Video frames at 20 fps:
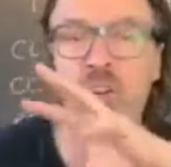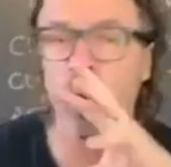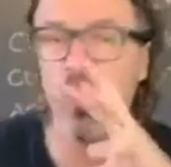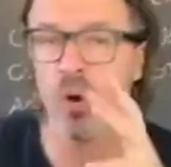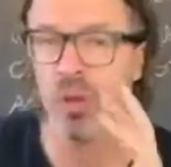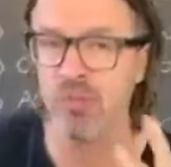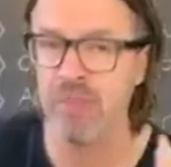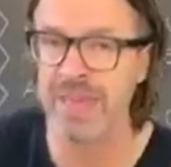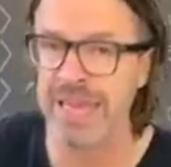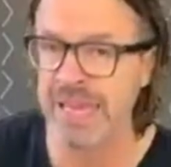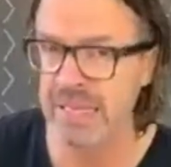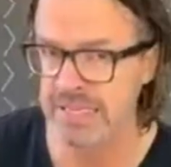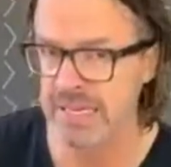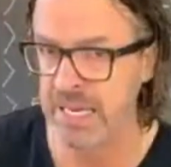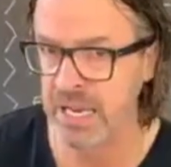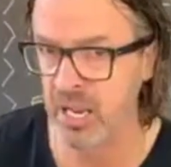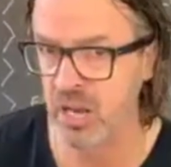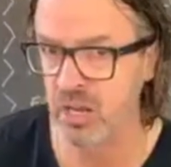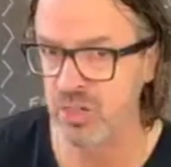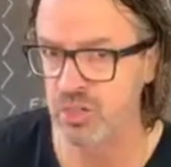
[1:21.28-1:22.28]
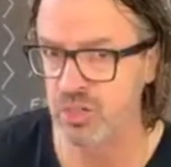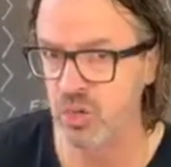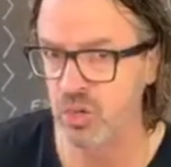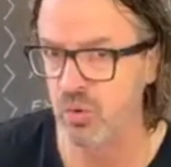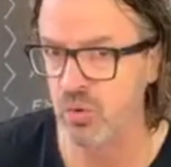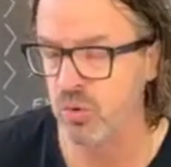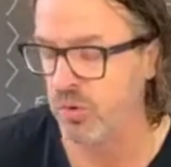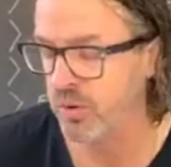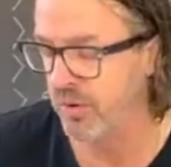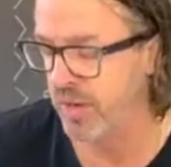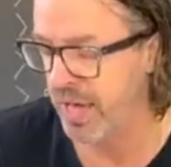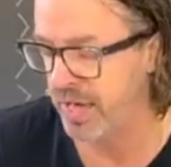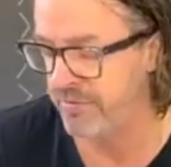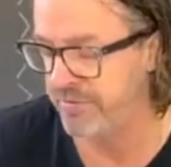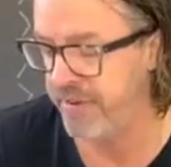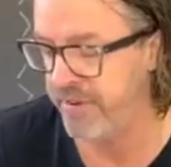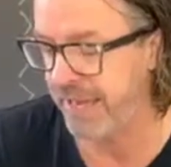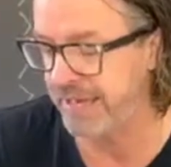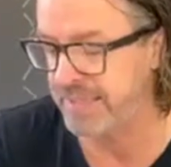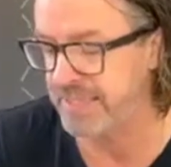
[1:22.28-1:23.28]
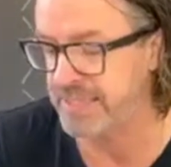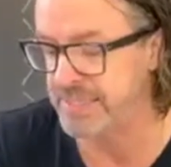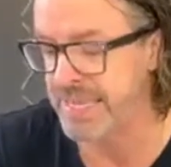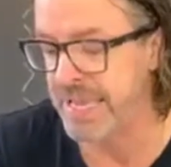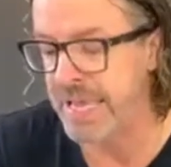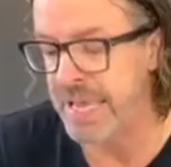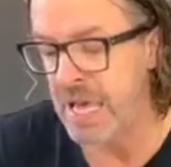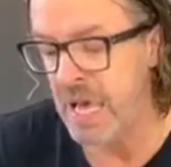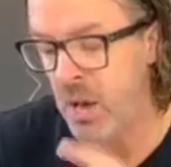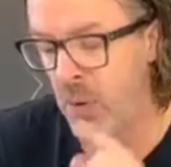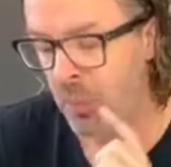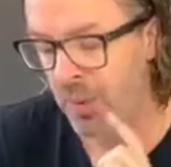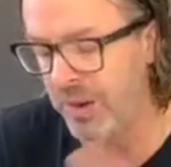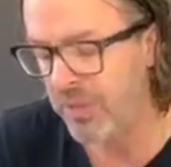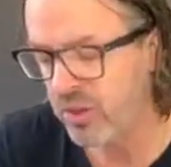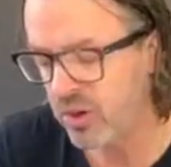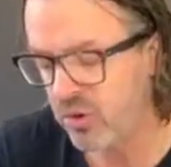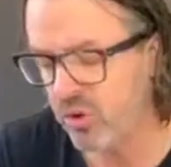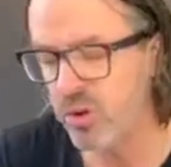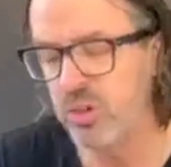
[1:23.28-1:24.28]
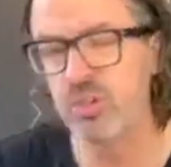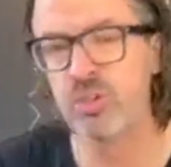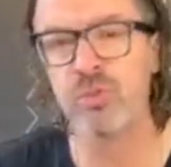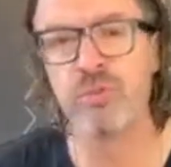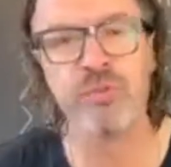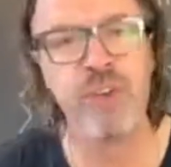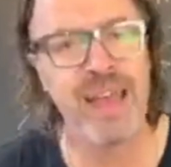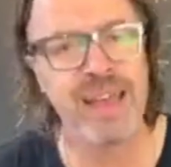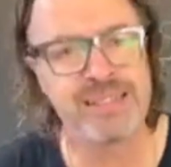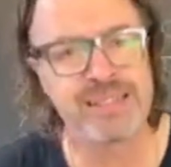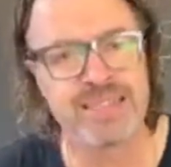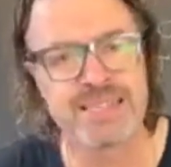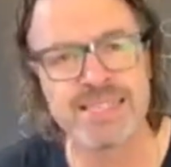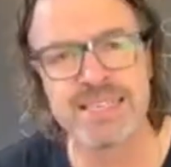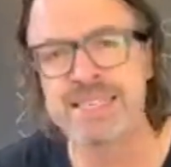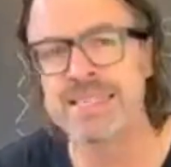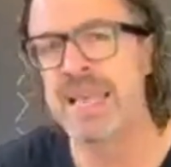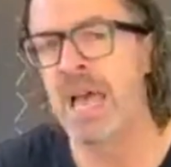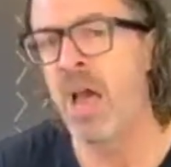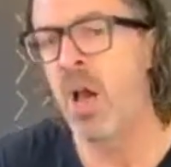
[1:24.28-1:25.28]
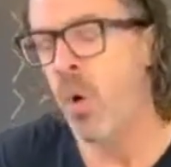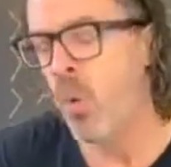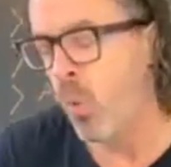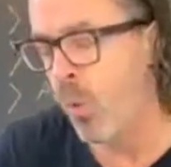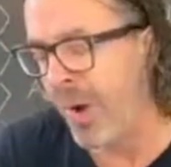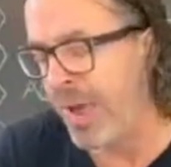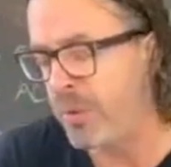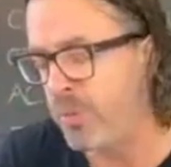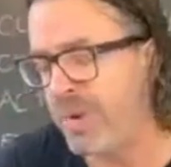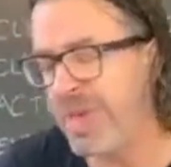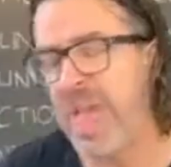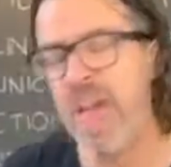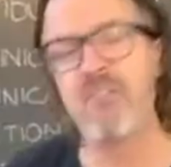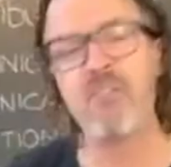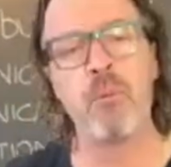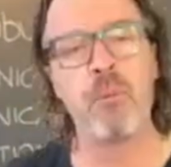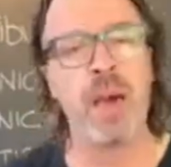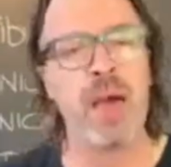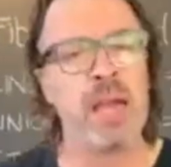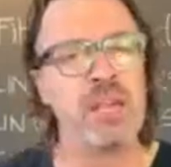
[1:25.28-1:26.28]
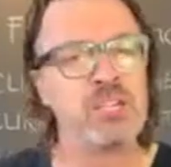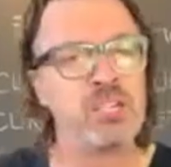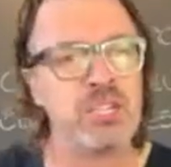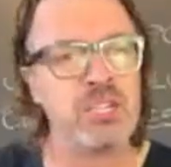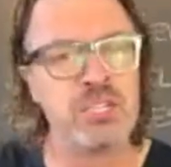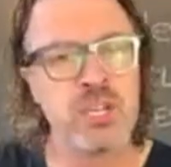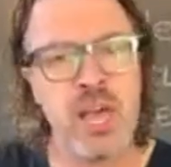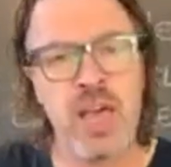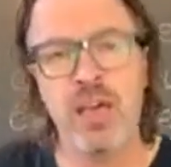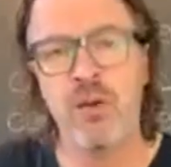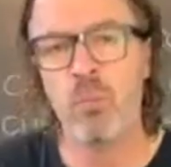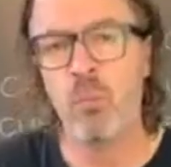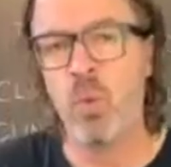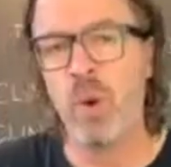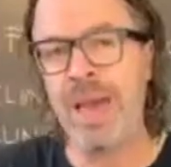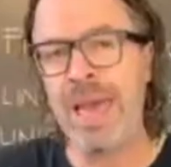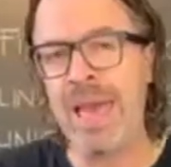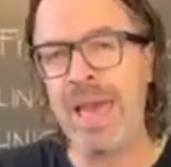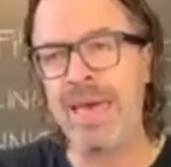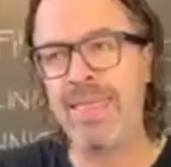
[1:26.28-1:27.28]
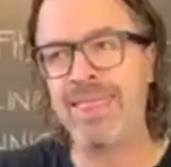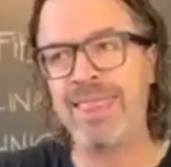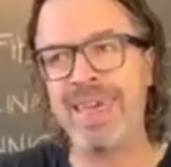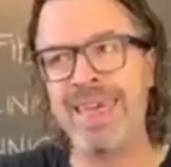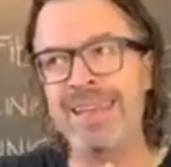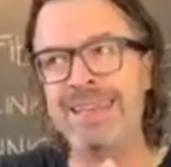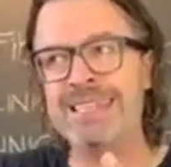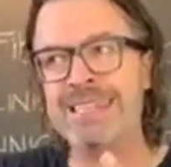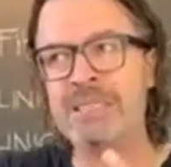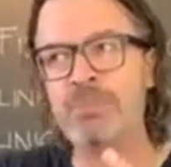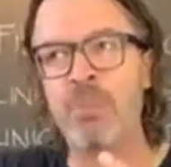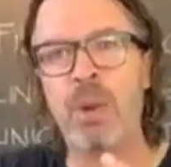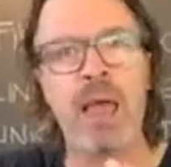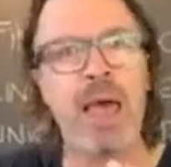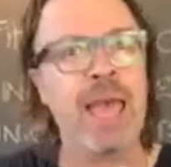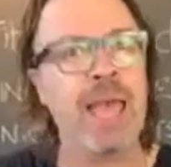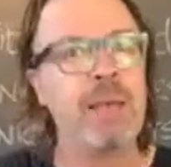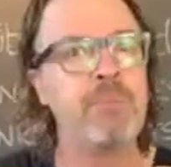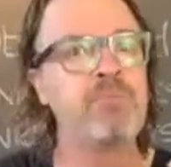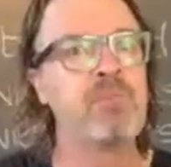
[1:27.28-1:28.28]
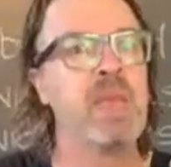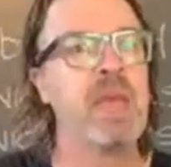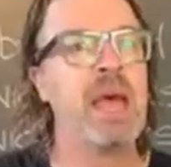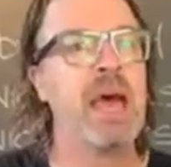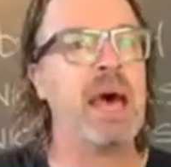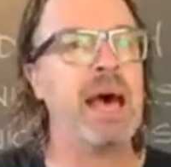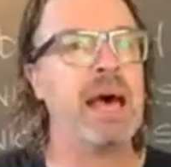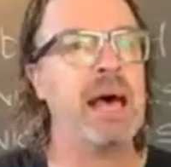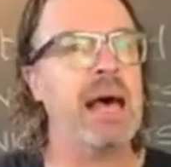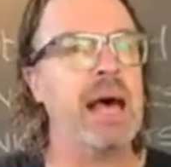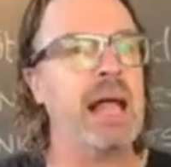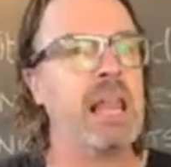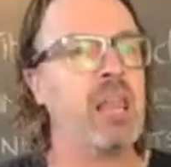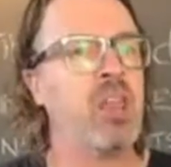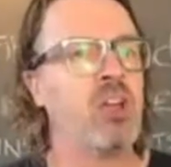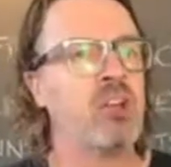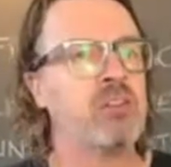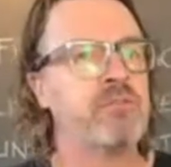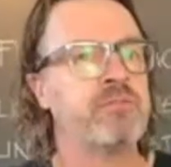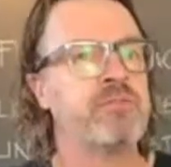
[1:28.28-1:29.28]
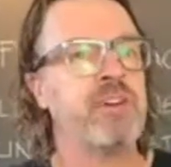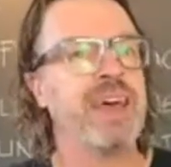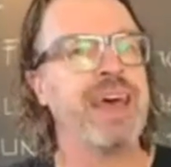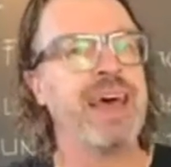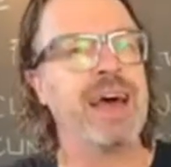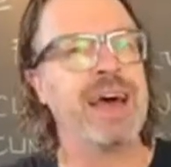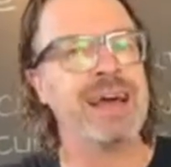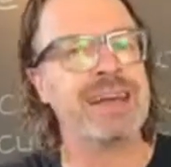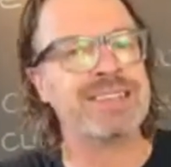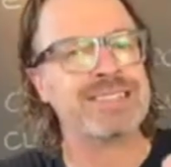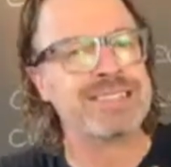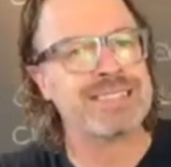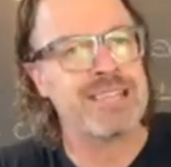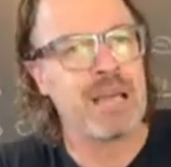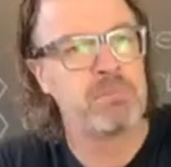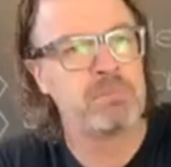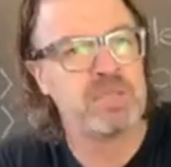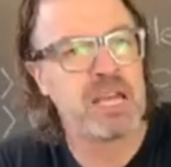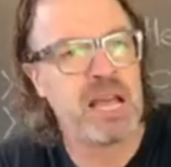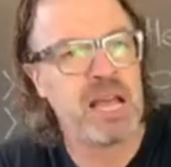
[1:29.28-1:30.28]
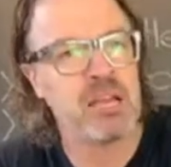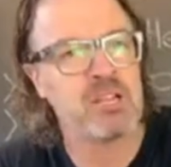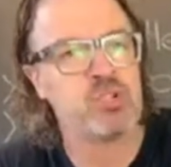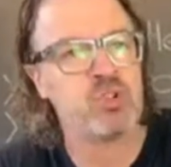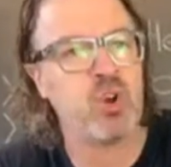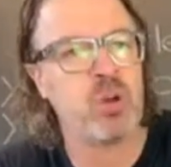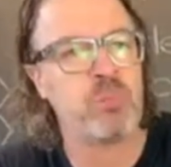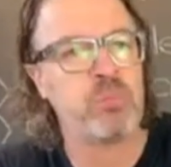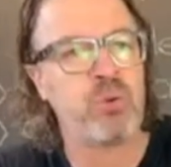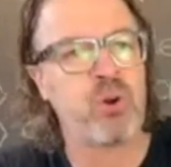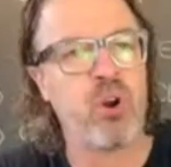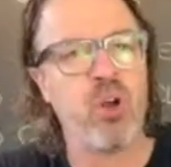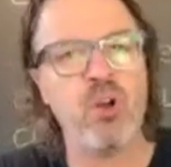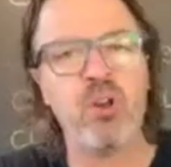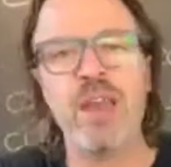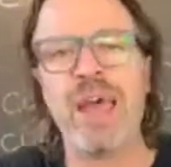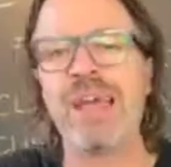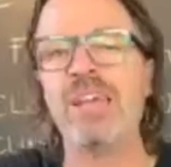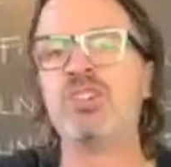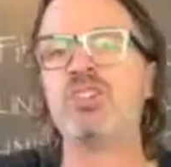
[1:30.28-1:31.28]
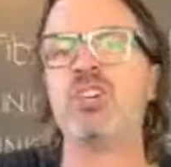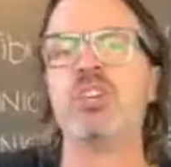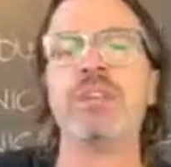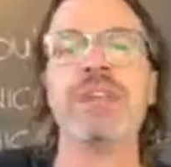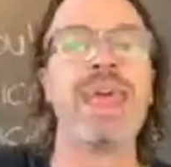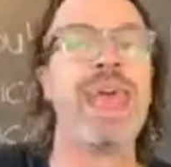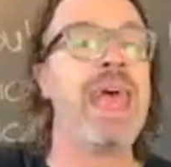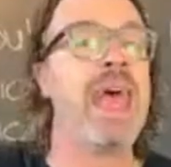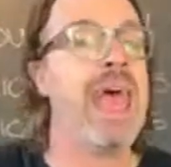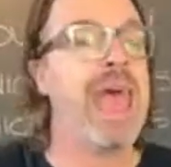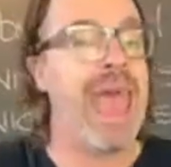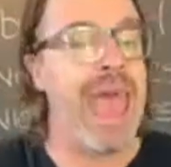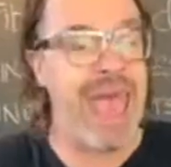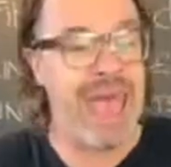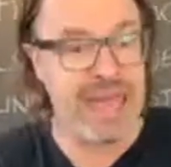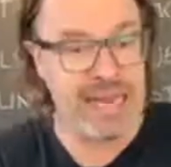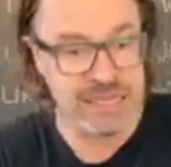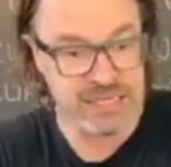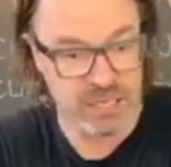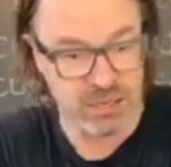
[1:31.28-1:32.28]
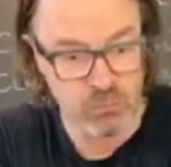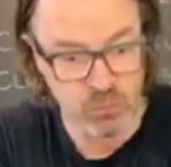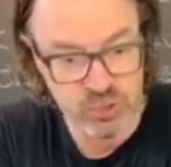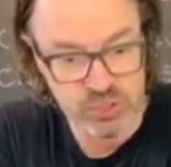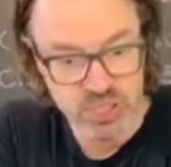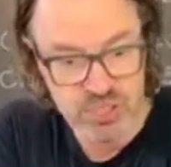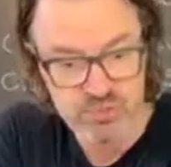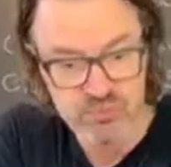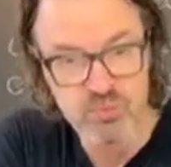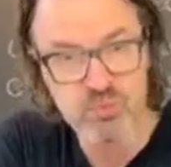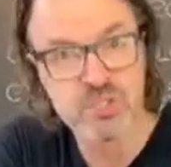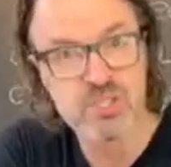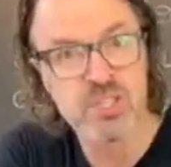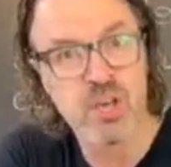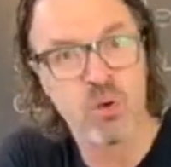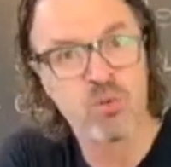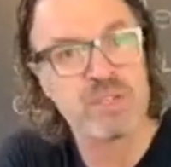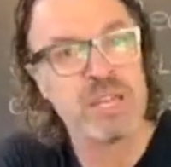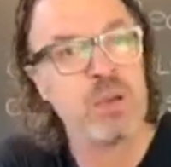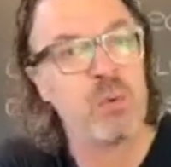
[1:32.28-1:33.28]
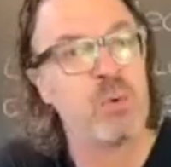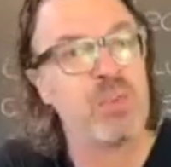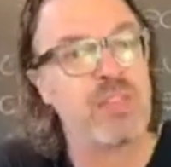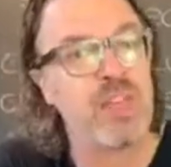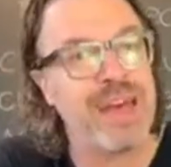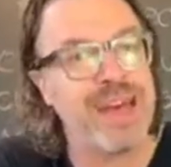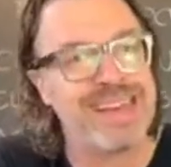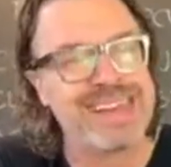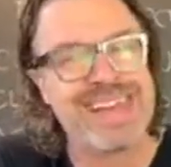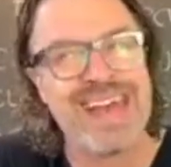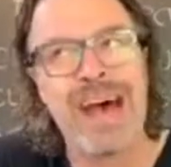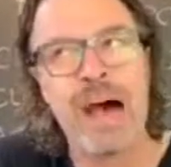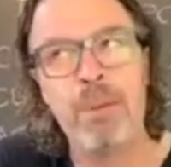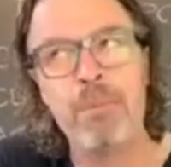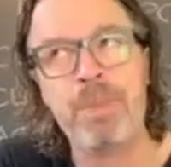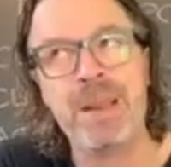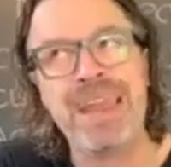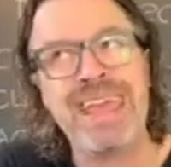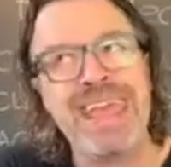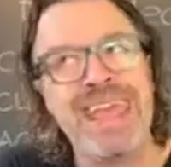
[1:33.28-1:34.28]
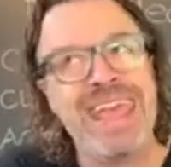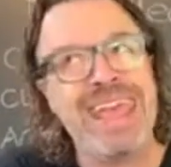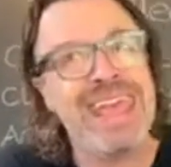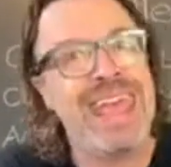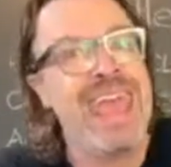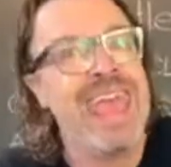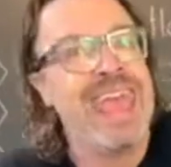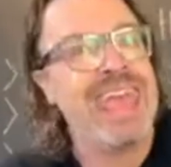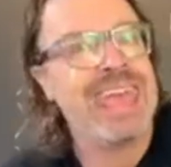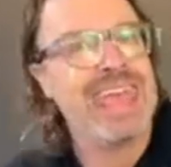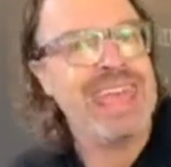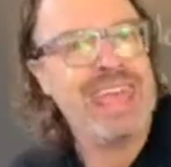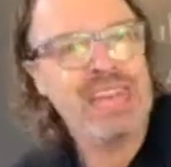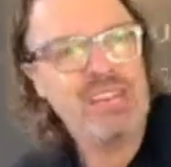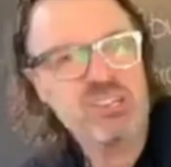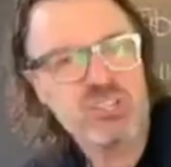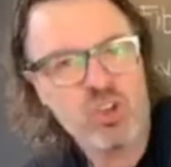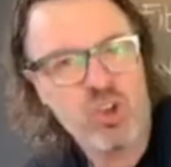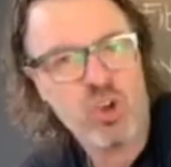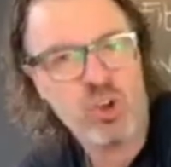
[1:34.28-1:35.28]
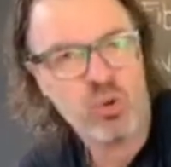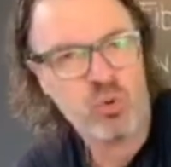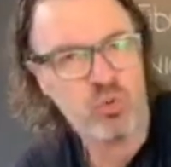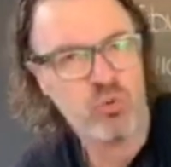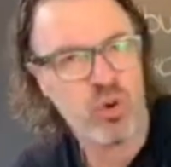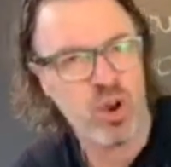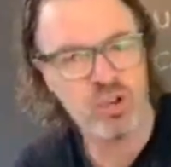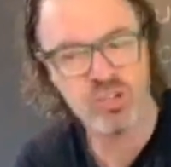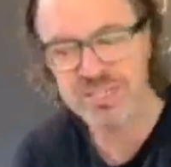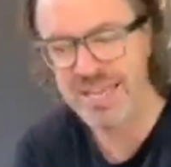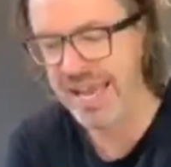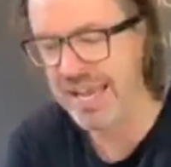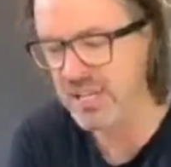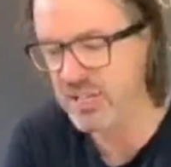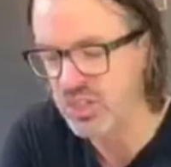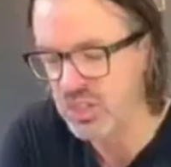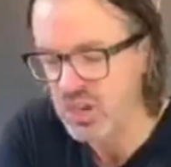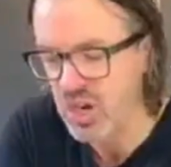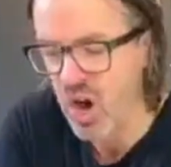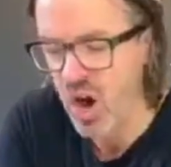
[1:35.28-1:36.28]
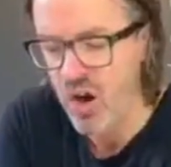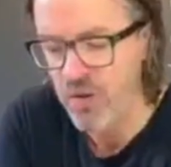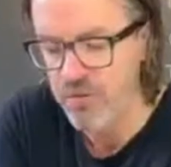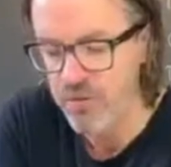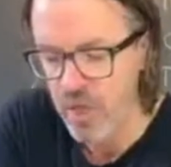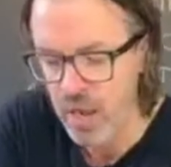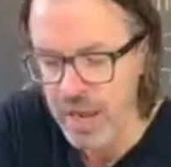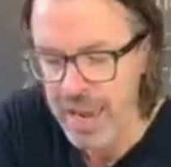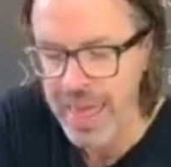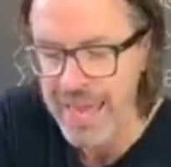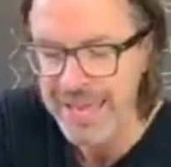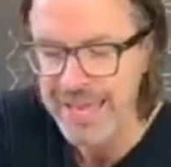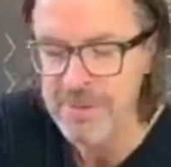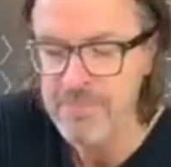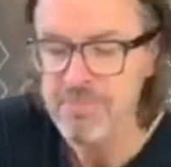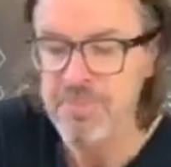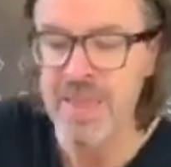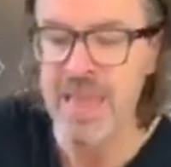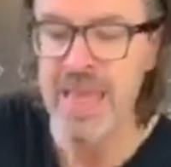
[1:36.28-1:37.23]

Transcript: all of the etiological factors. One of the crucial factors is when we have a patient where they're displaying a lot of subtalar joint pronation, and which is resulting with accompanying internal rotation of the leg.